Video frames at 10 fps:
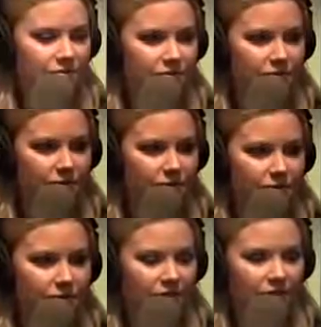
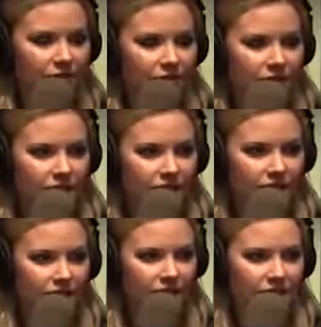
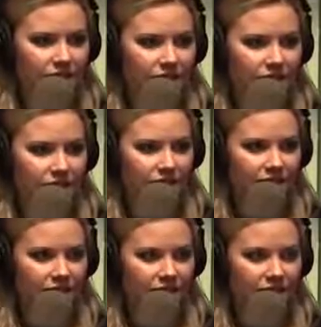
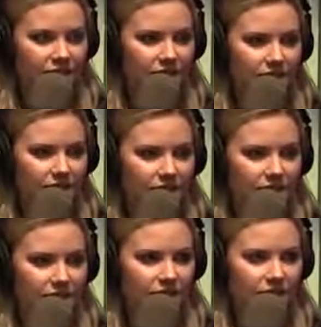
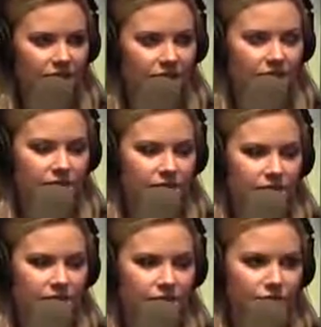
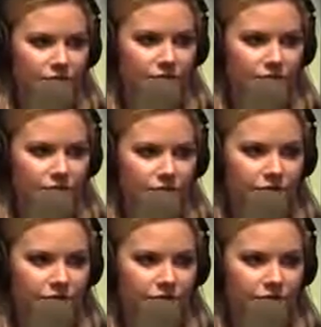No words are spoken by the person on screen.